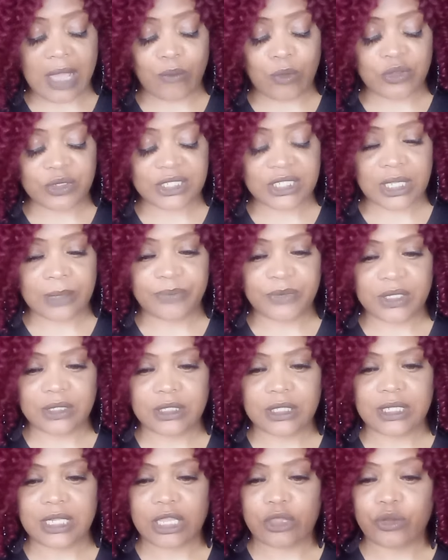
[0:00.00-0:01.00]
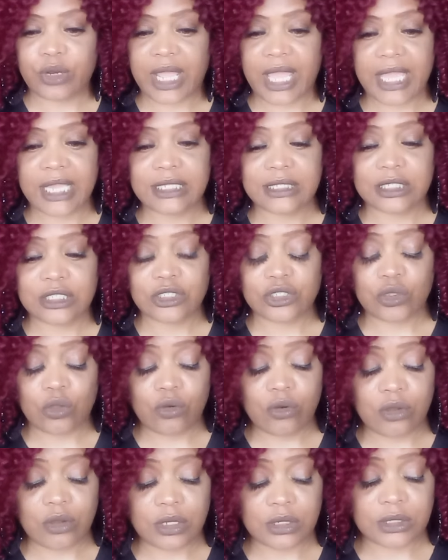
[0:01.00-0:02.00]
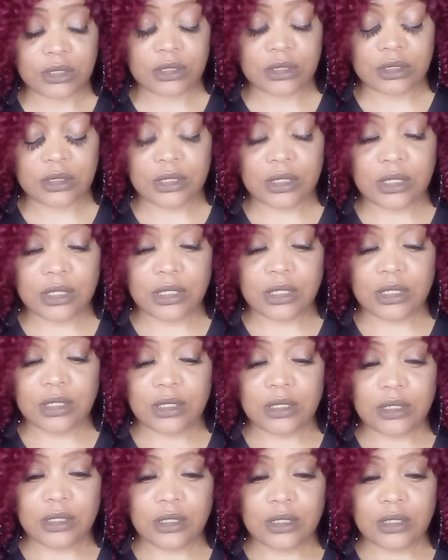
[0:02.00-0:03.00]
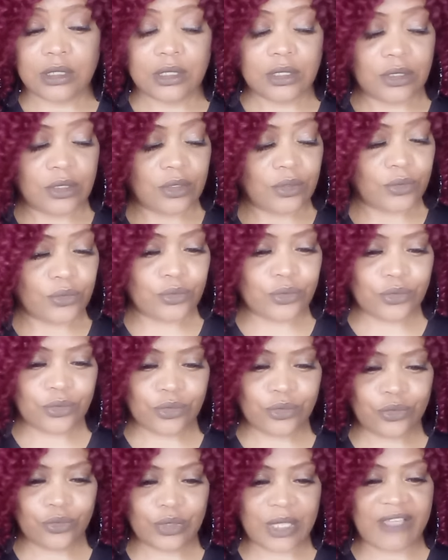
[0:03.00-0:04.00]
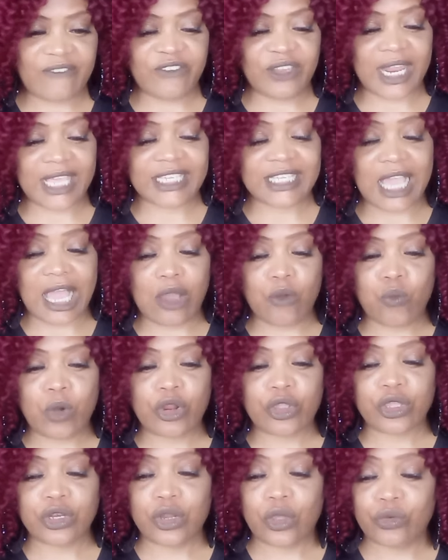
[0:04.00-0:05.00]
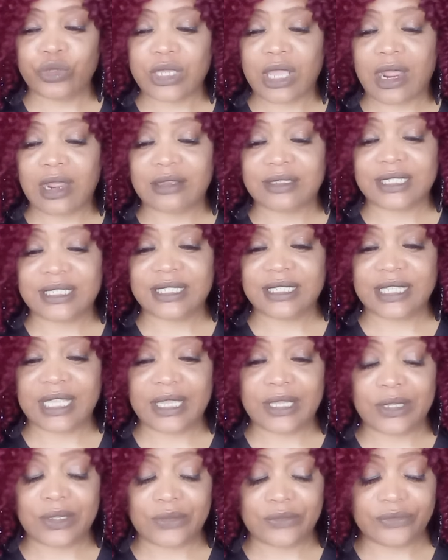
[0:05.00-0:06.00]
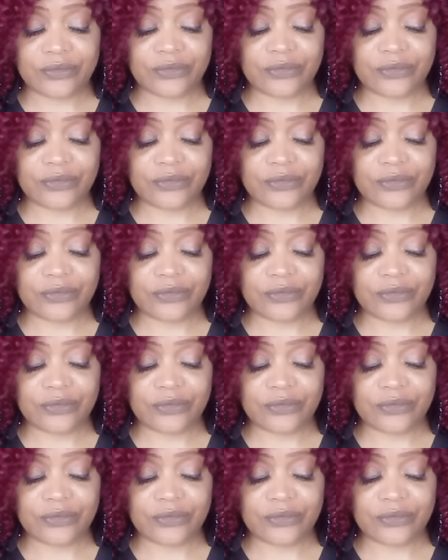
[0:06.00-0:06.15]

want something, they go to Ace of Swords. Ooh, I feel like y'all working on self.